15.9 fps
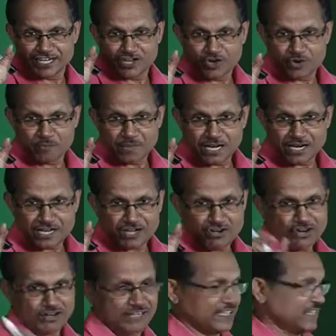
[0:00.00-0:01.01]
the normal
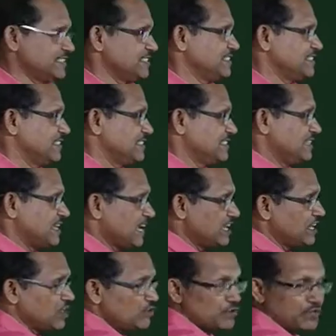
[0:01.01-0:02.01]
context
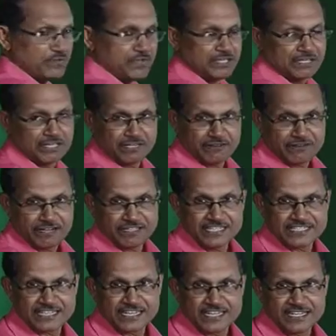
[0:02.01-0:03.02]
and how do we read
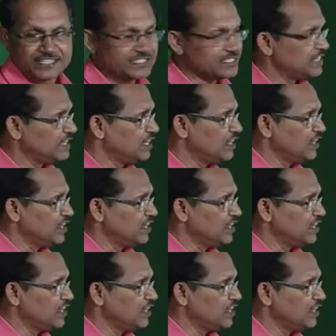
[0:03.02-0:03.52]
the sentence?